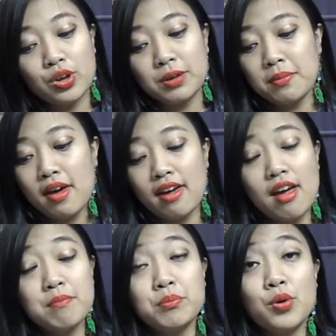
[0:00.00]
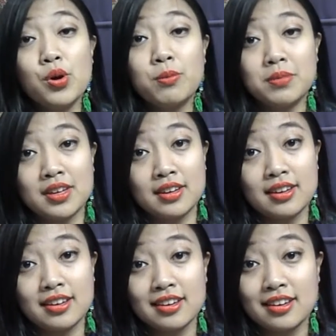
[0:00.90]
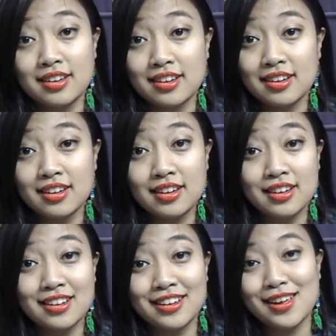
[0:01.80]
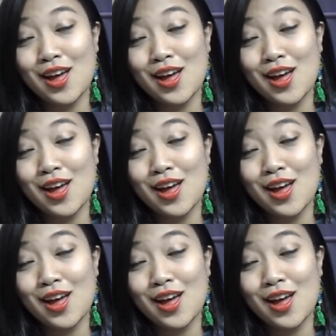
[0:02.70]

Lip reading: Remember me,